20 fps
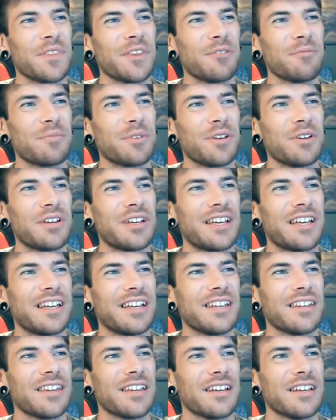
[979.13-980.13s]
Beauty
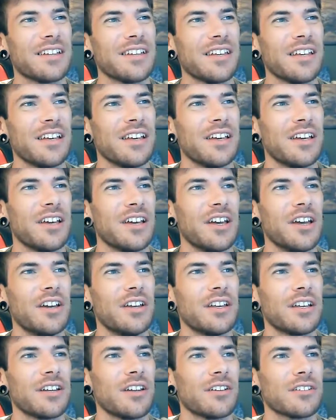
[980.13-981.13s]
Heathen,
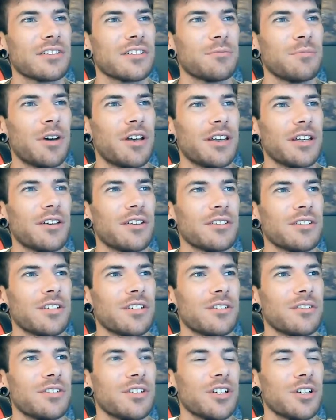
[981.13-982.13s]
earning lots of money on
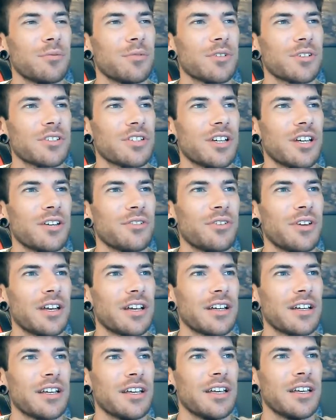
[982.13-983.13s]
YouTube or
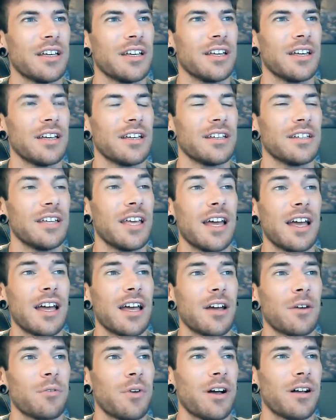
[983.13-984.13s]
surfing.
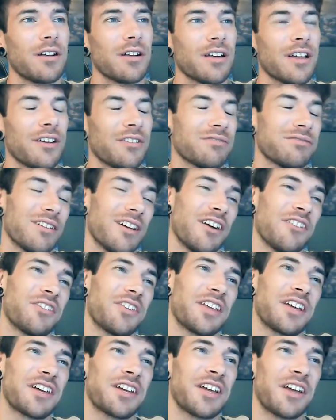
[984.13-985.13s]
Yeah, well, I
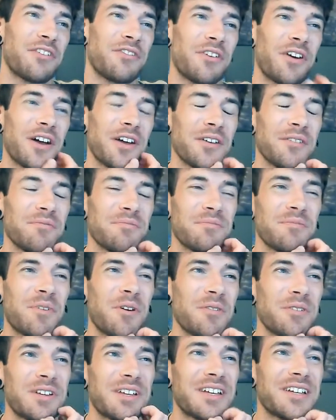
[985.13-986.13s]
think if I
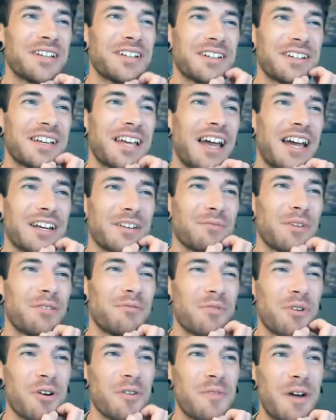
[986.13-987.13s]
probably cared a bit
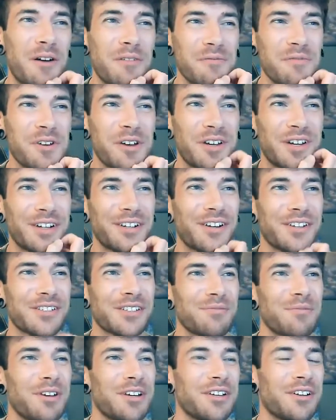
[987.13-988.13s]
more about earning lots
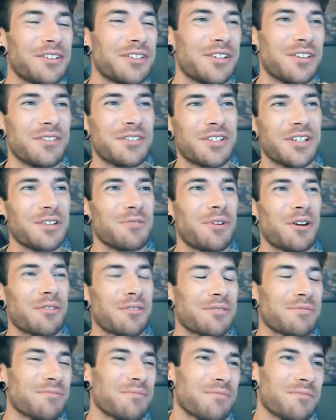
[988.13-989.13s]
of money on YouTube, I
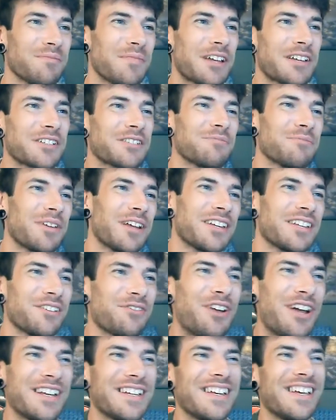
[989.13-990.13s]
would make some bloody
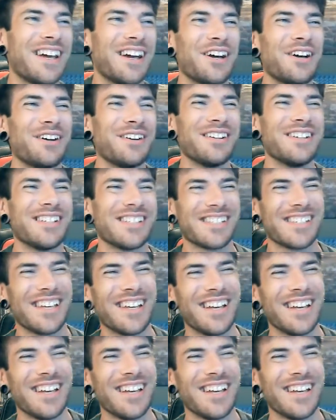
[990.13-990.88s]
videos.